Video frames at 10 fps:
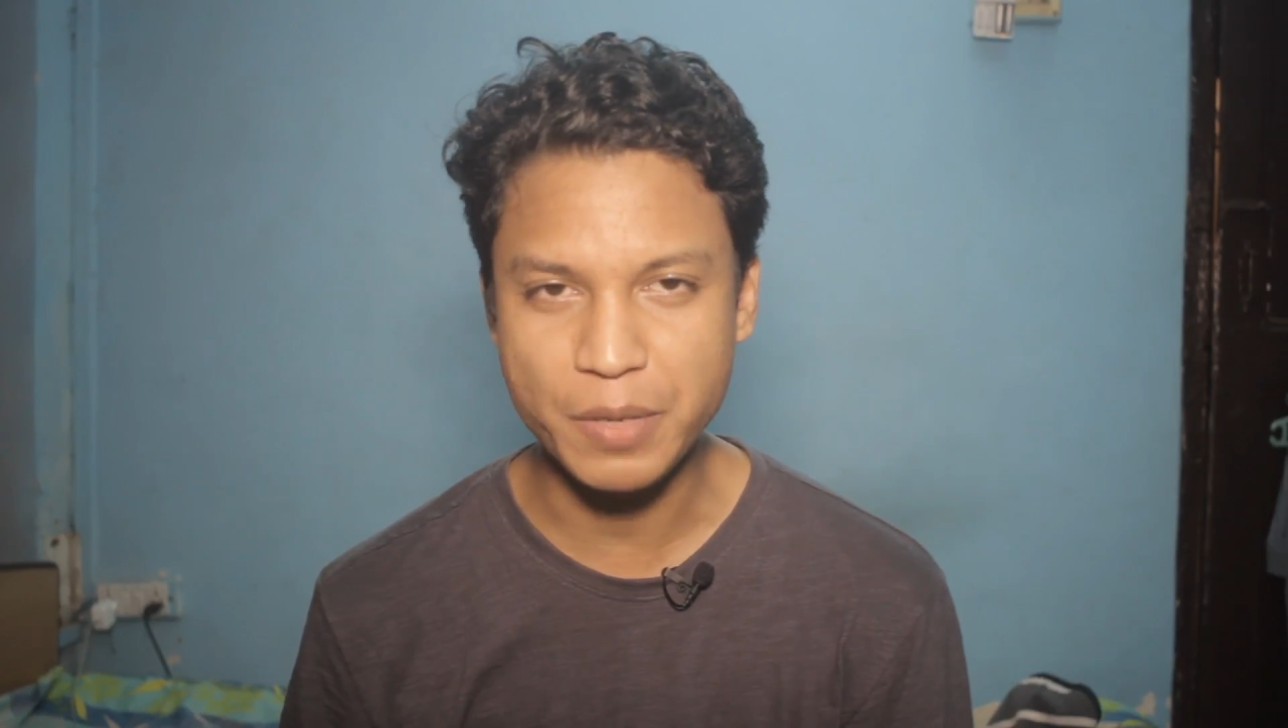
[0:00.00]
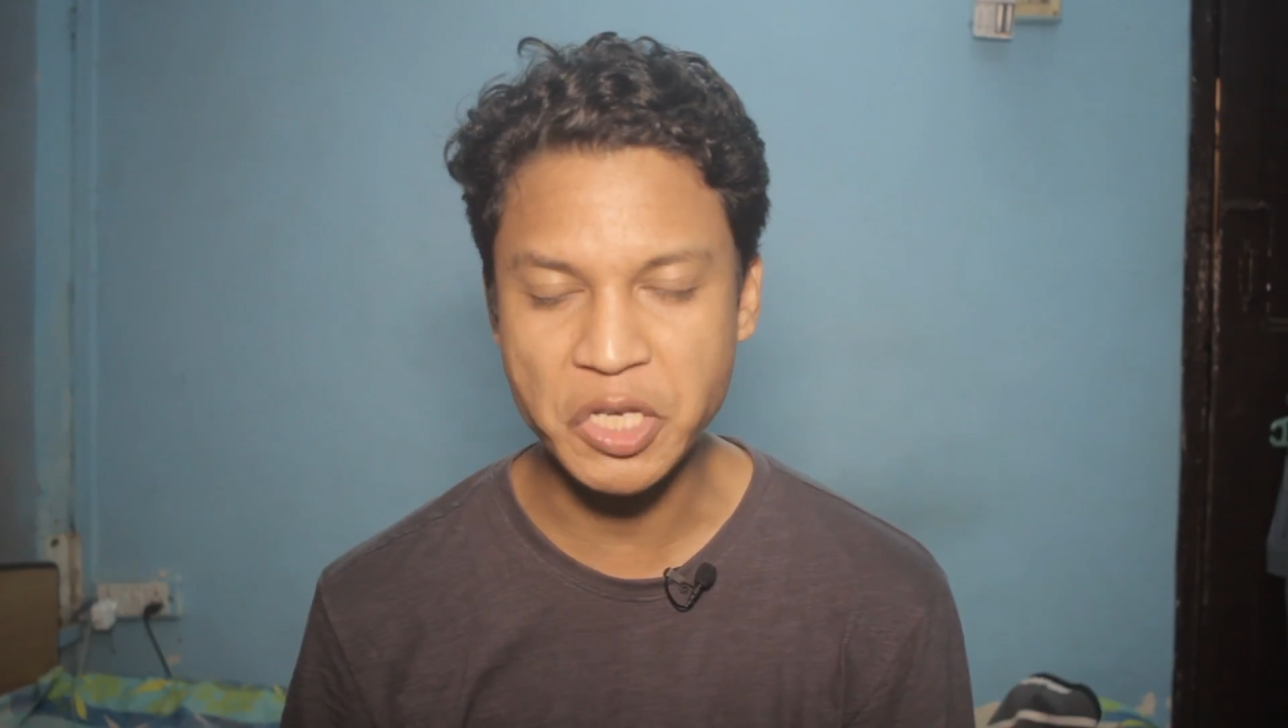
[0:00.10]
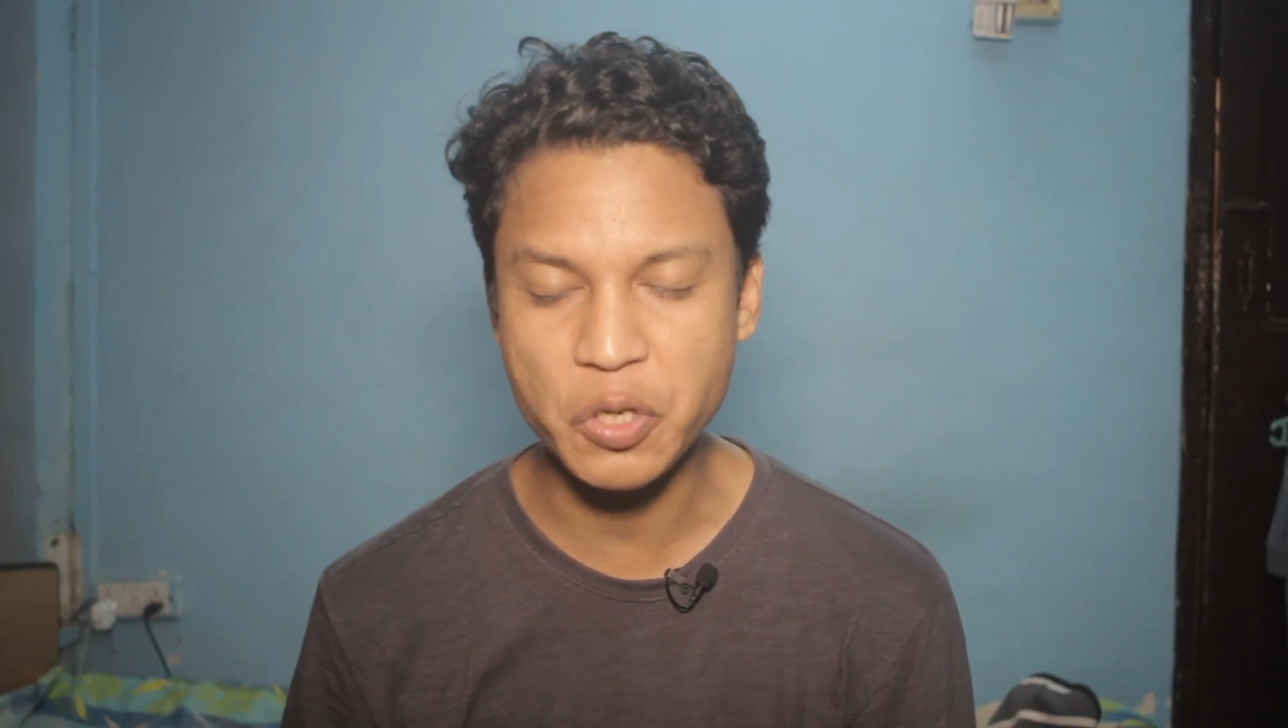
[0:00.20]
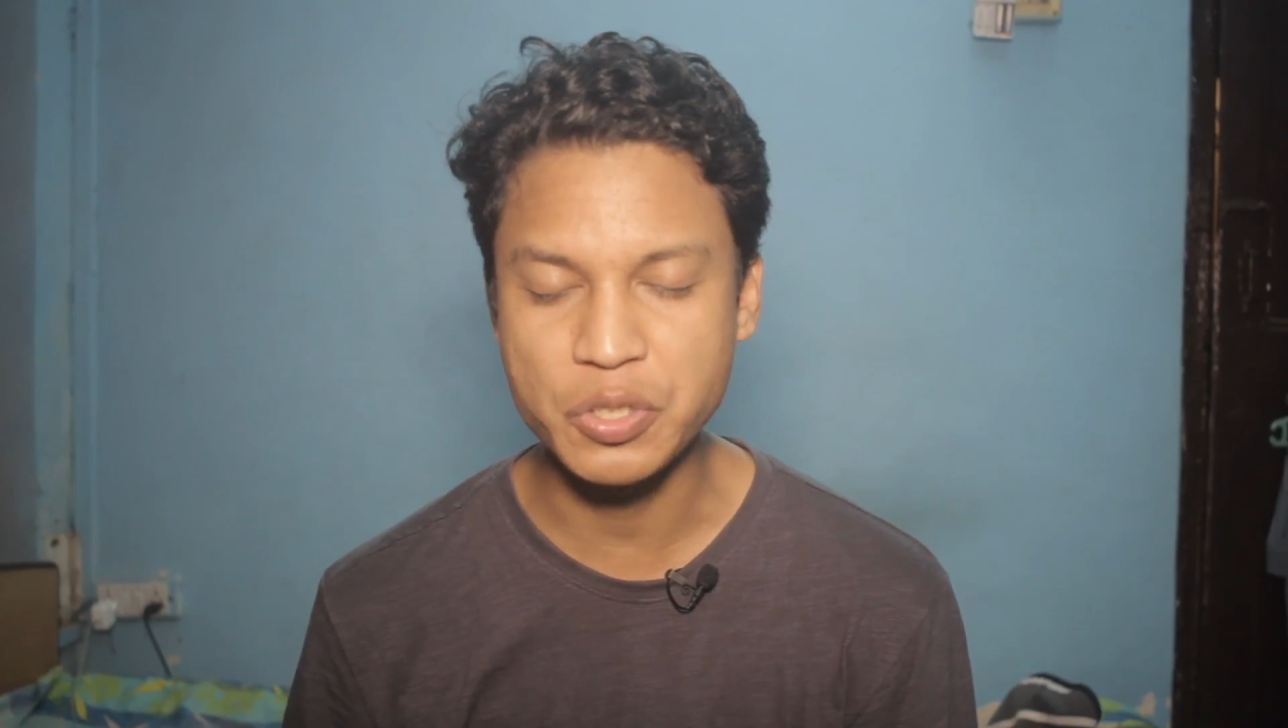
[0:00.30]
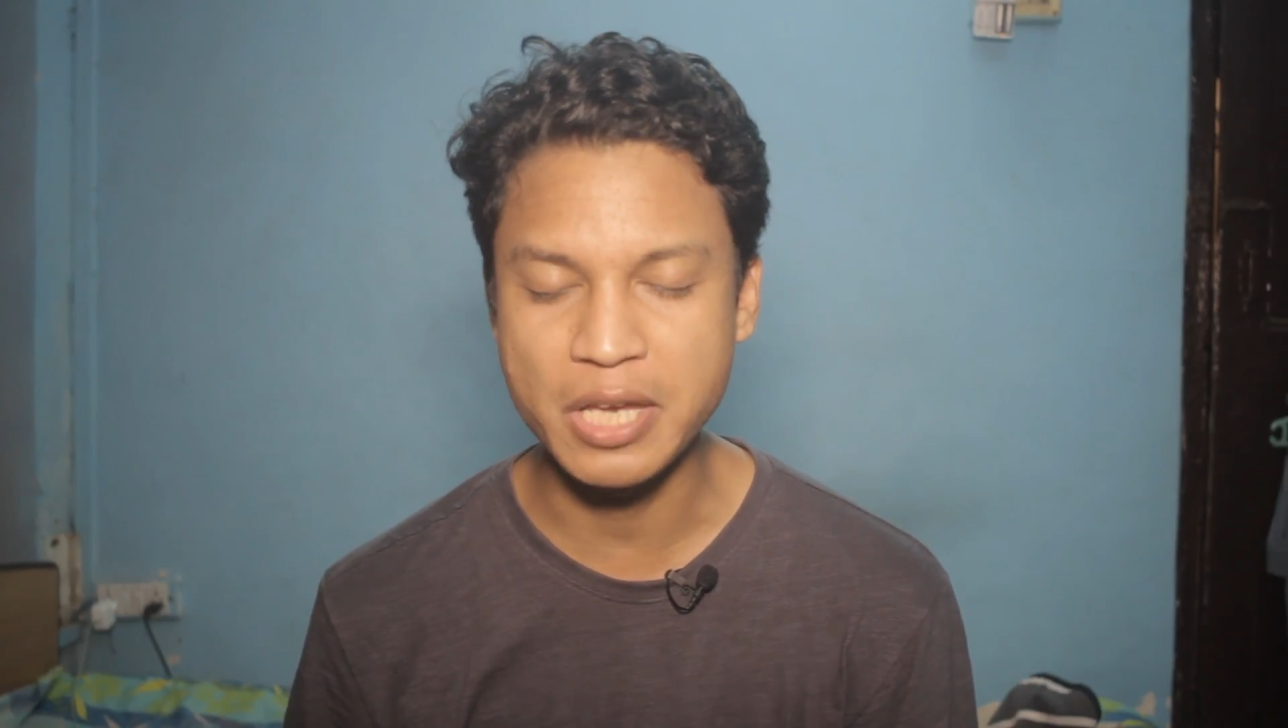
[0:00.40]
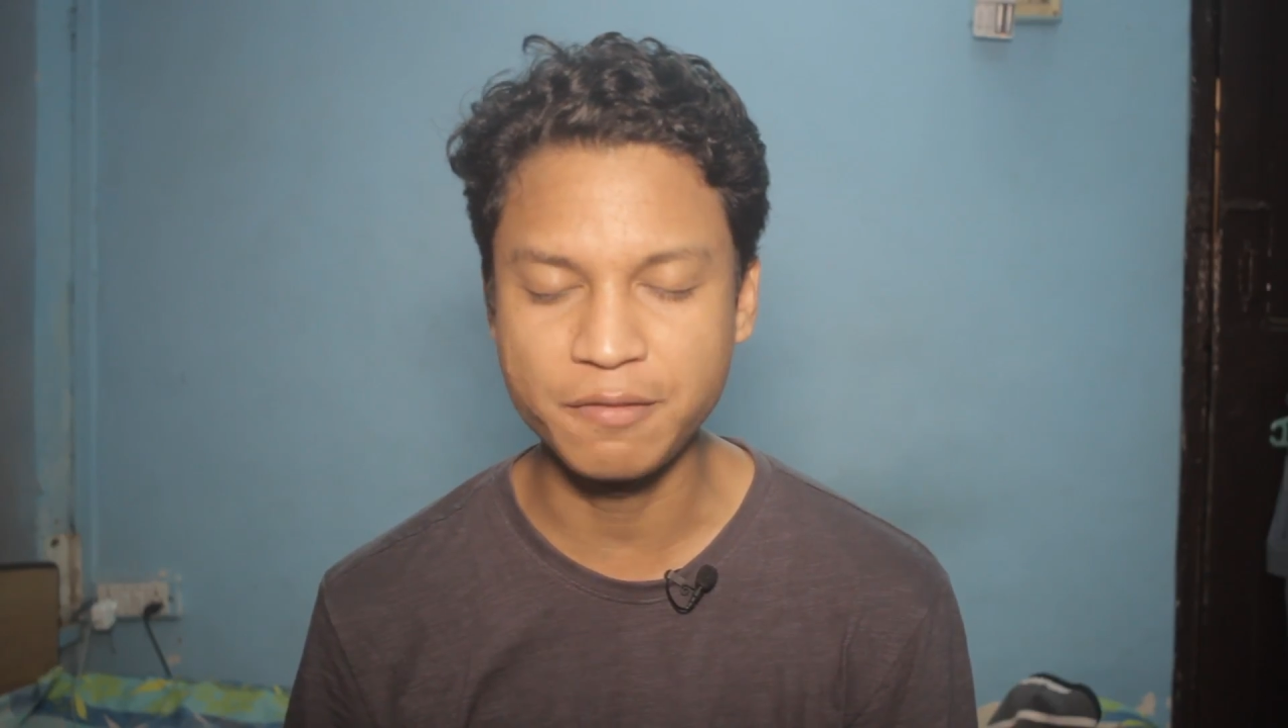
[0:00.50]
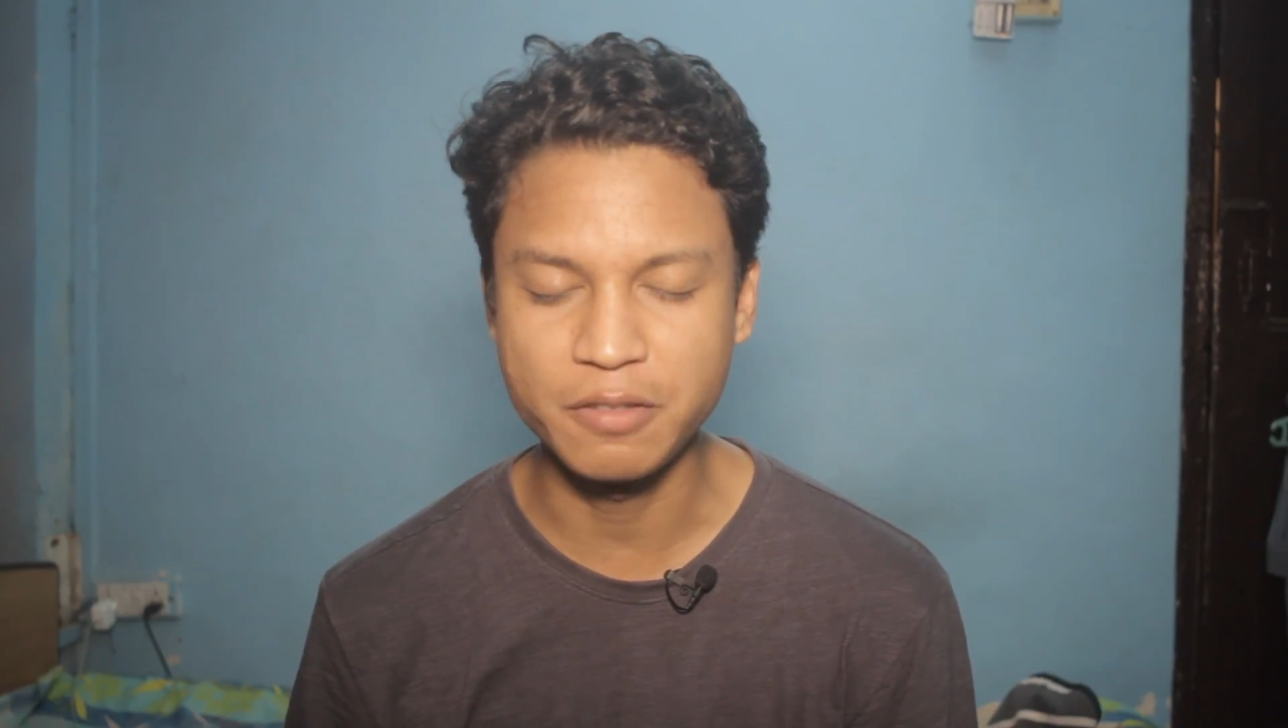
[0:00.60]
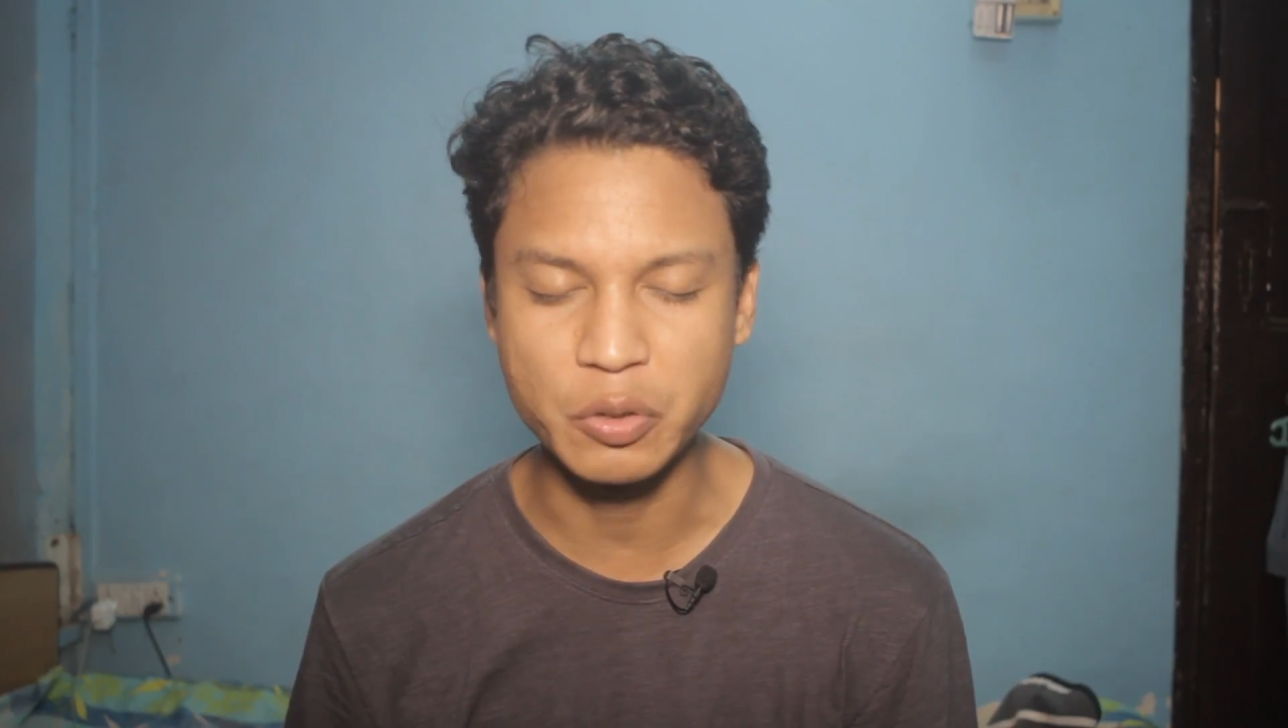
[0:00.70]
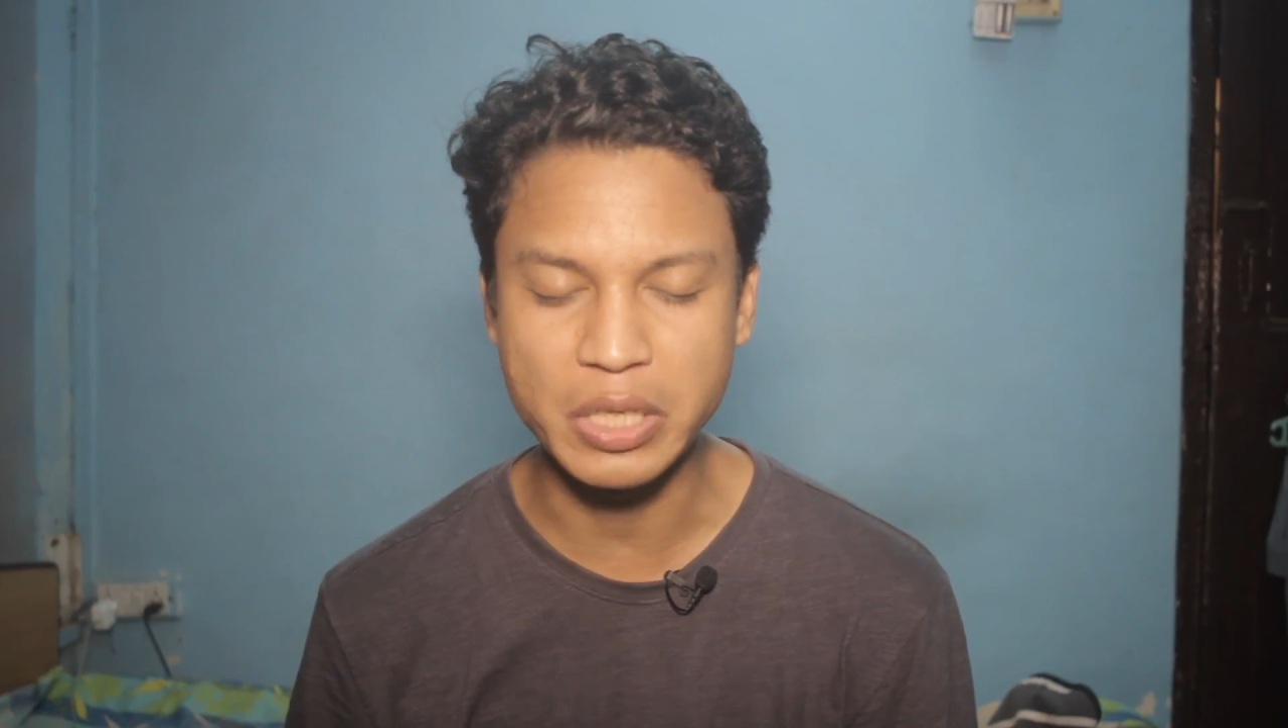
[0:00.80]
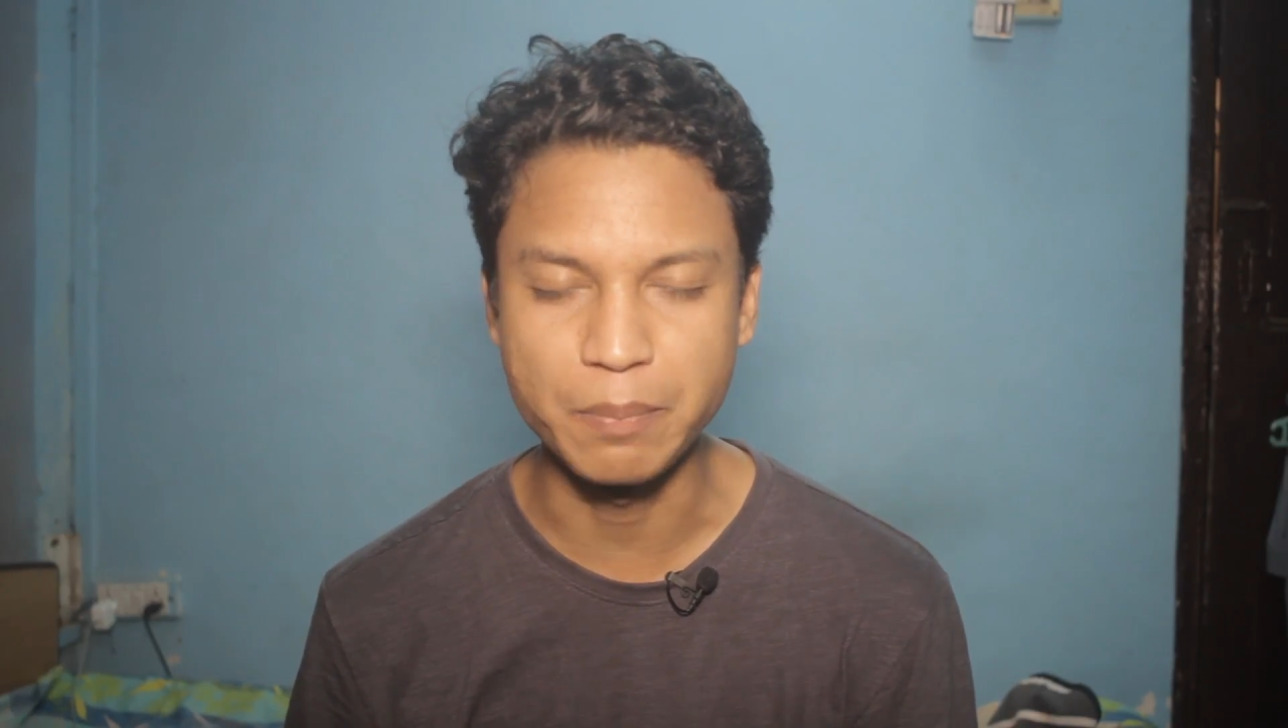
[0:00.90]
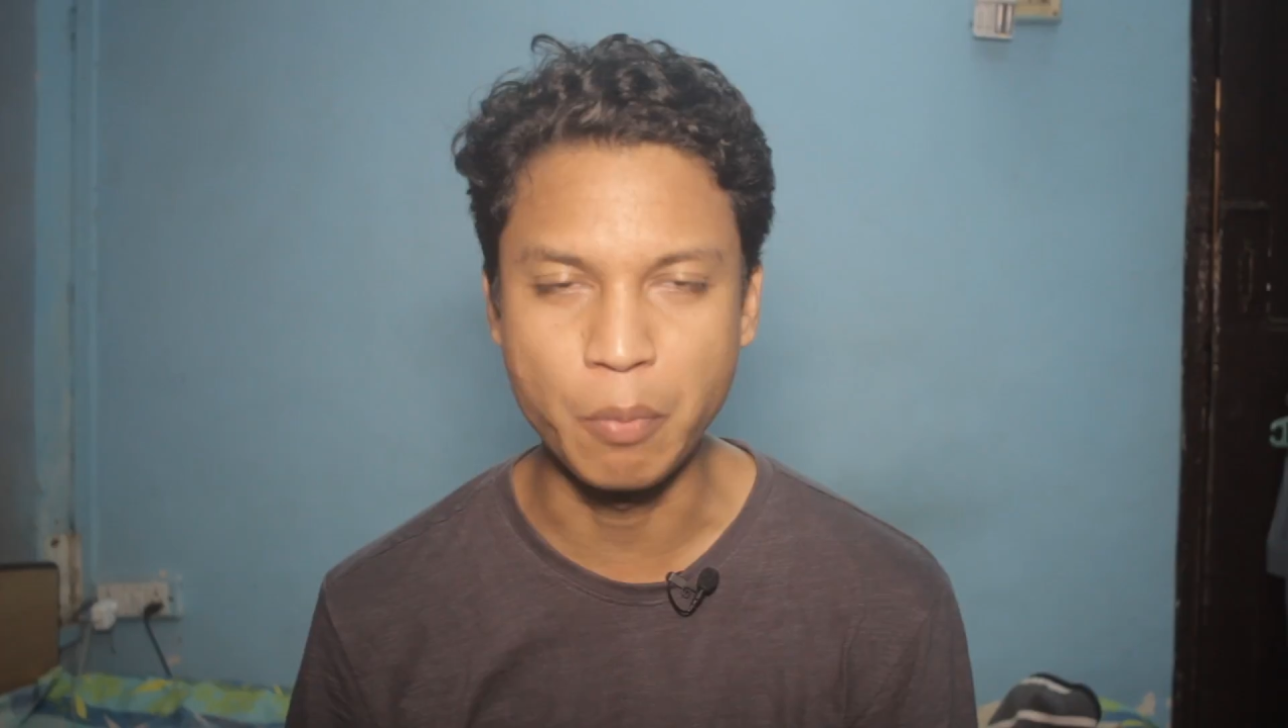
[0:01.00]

make yourself look